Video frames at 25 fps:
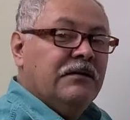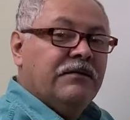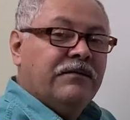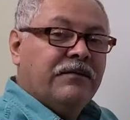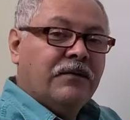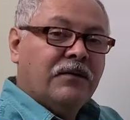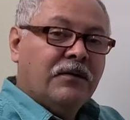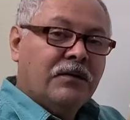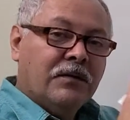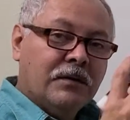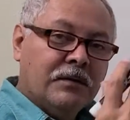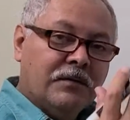
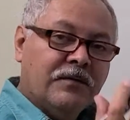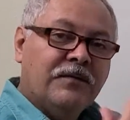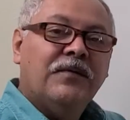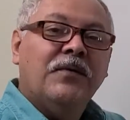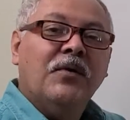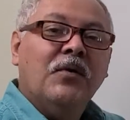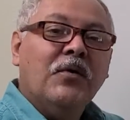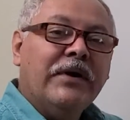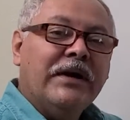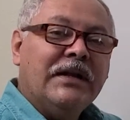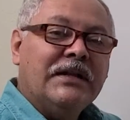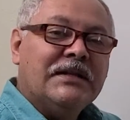for
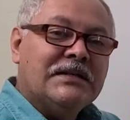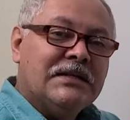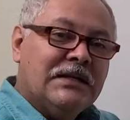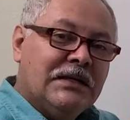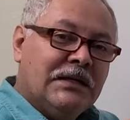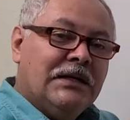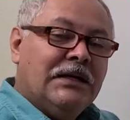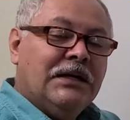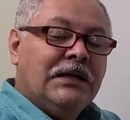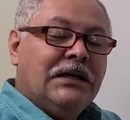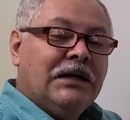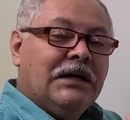fluid,
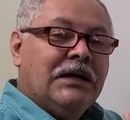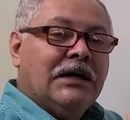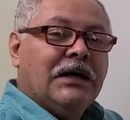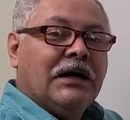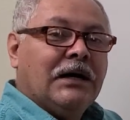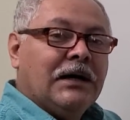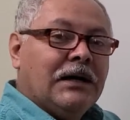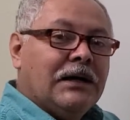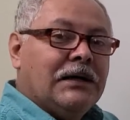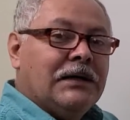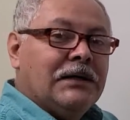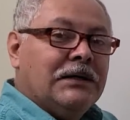
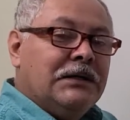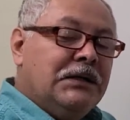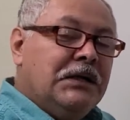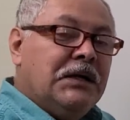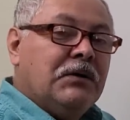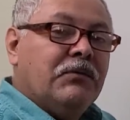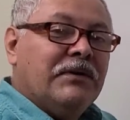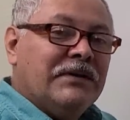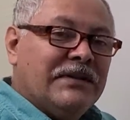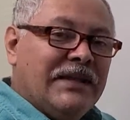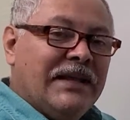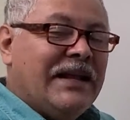
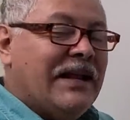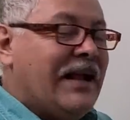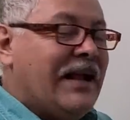liquid and